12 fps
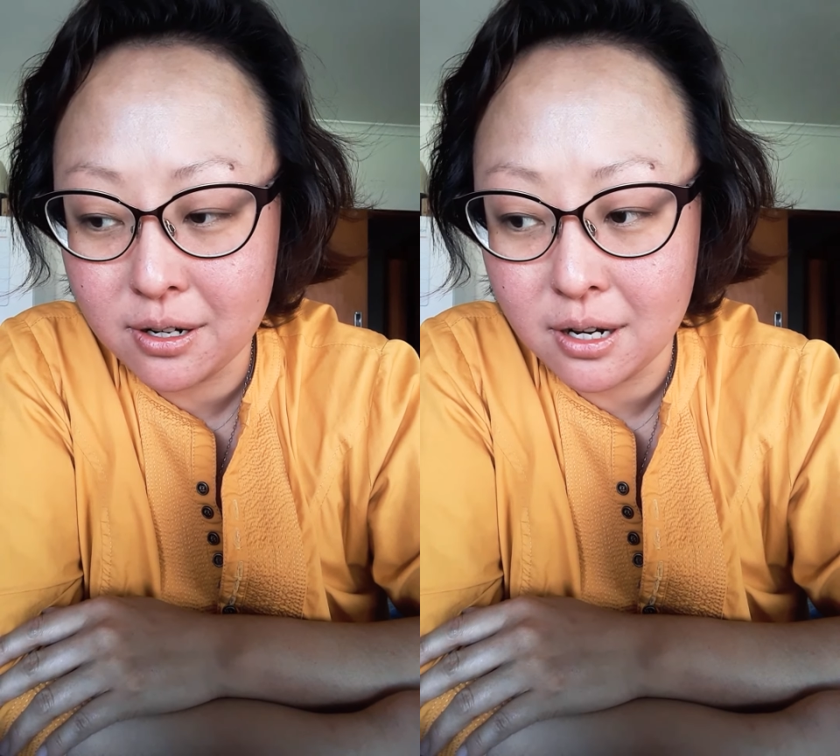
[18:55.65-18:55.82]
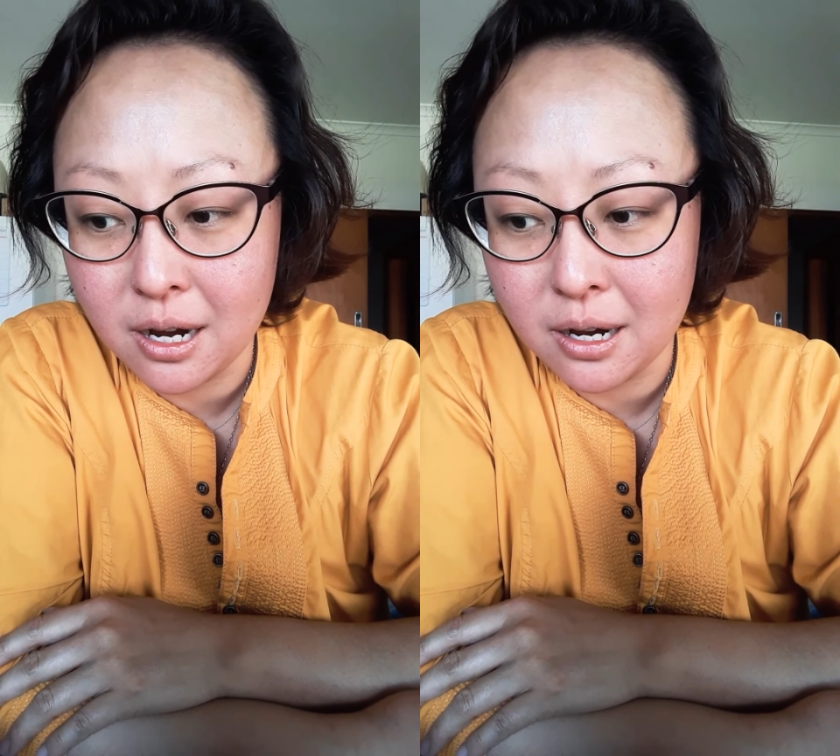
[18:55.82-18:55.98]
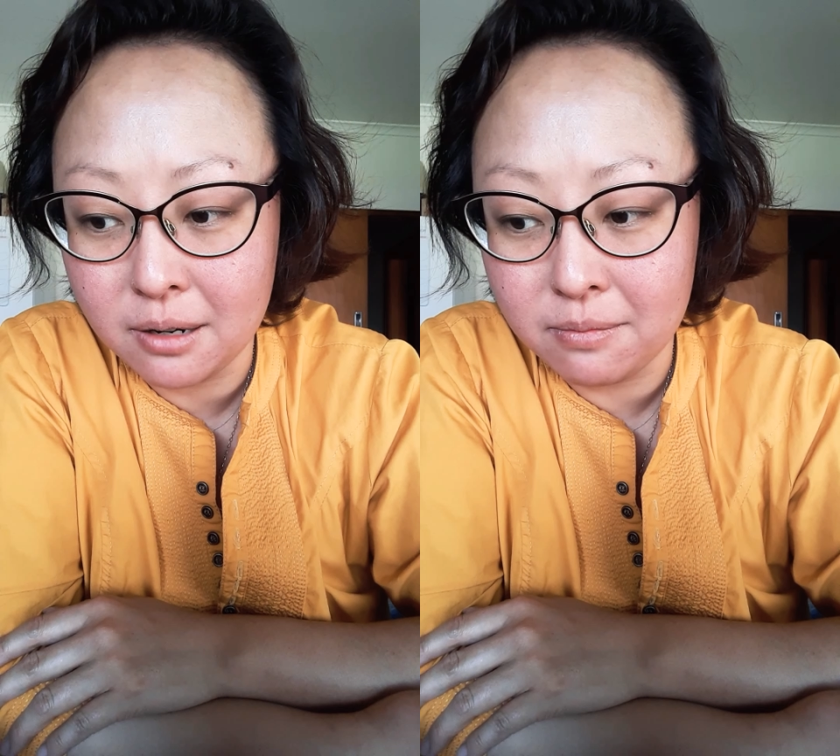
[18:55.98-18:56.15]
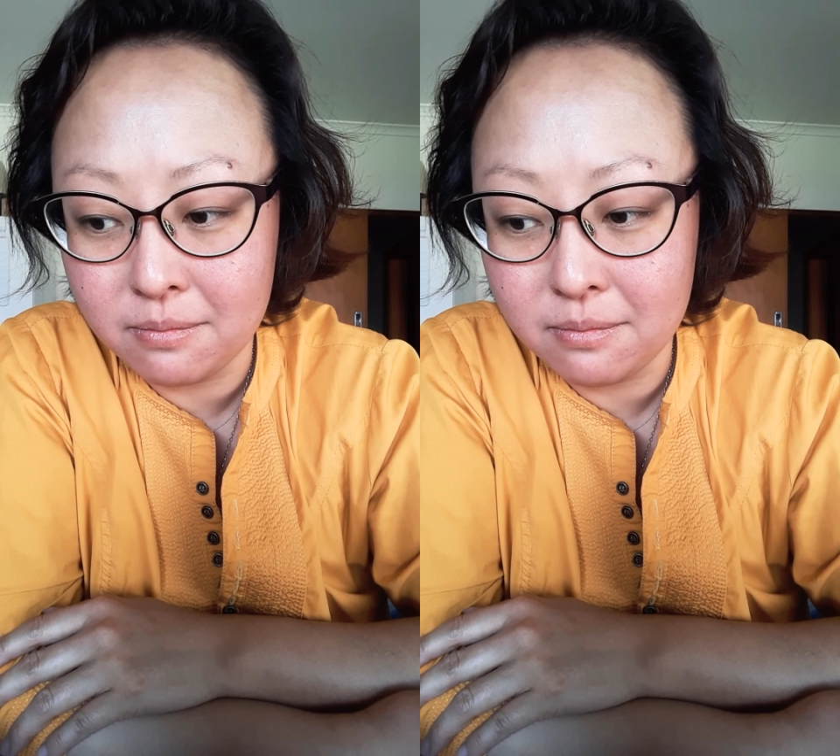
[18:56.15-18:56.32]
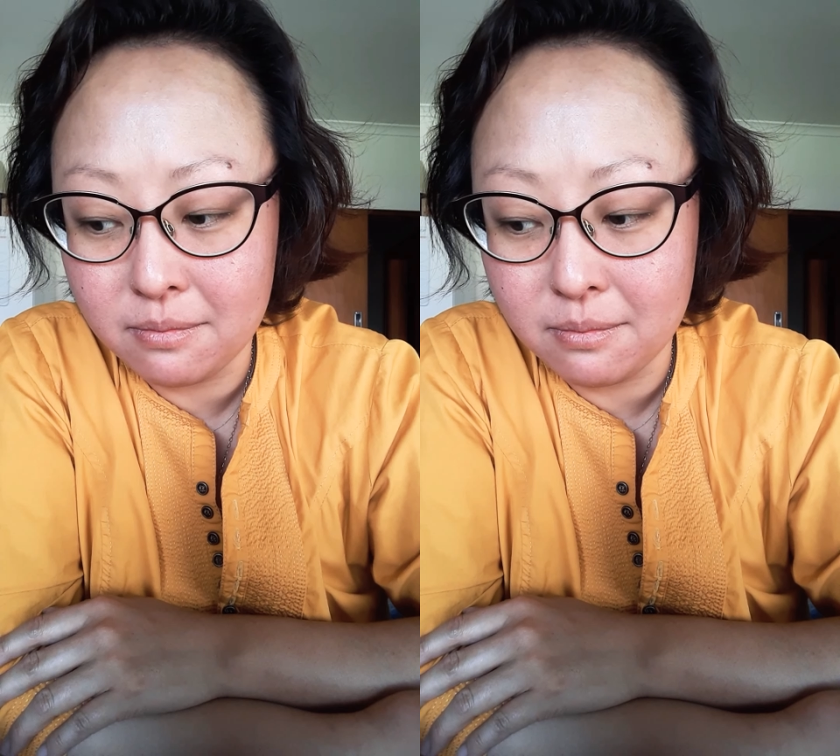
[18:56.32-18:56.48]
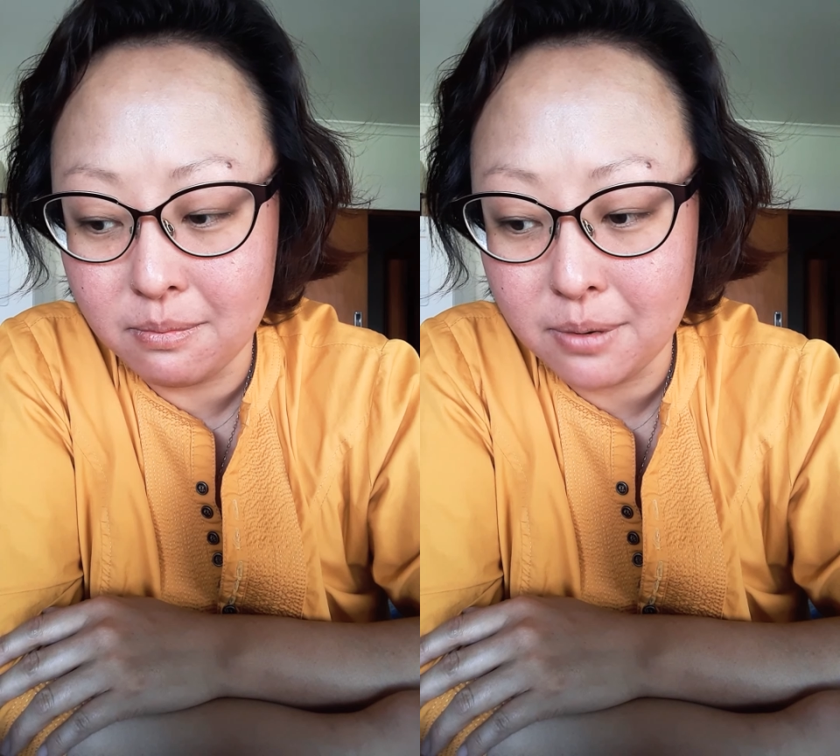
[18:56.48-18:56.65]

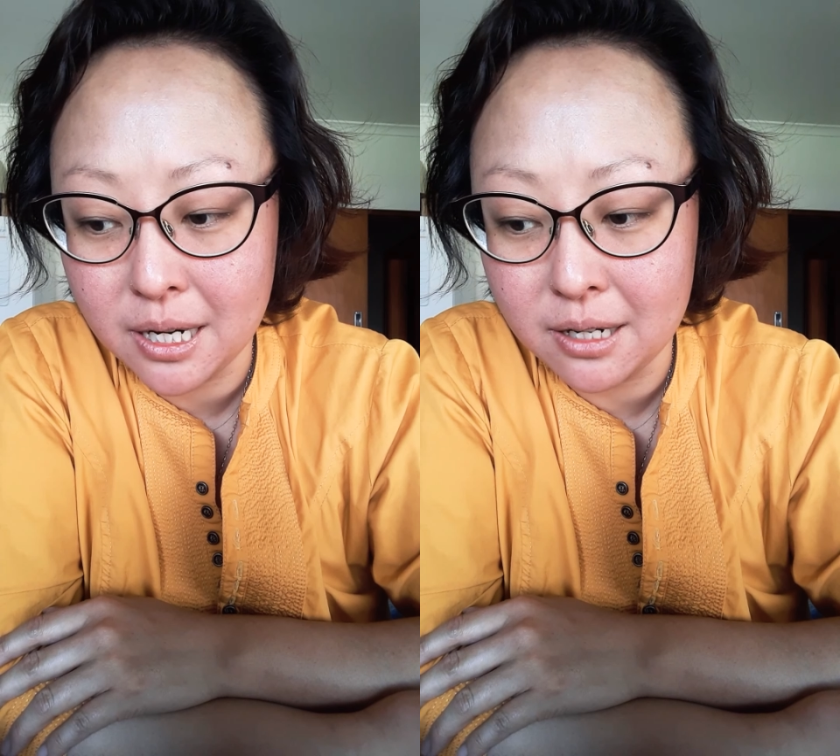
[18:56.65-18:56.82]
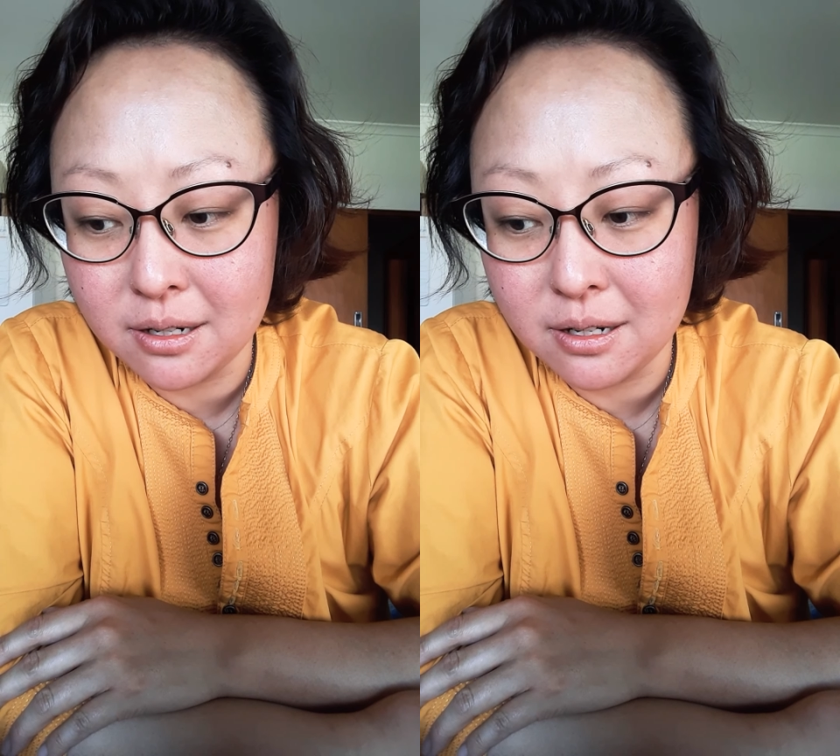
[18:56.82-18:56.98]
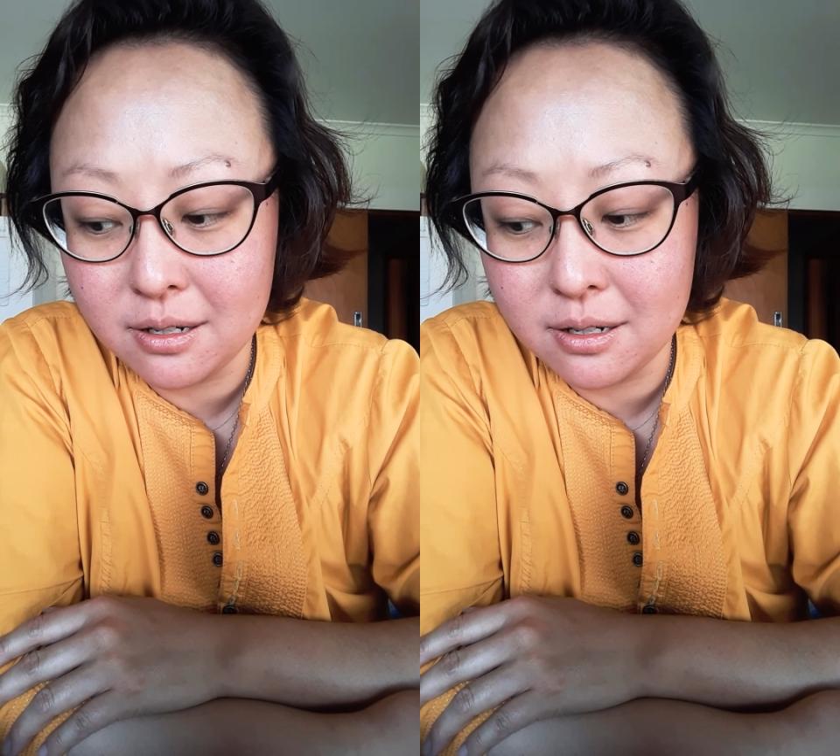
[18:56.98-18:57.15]
but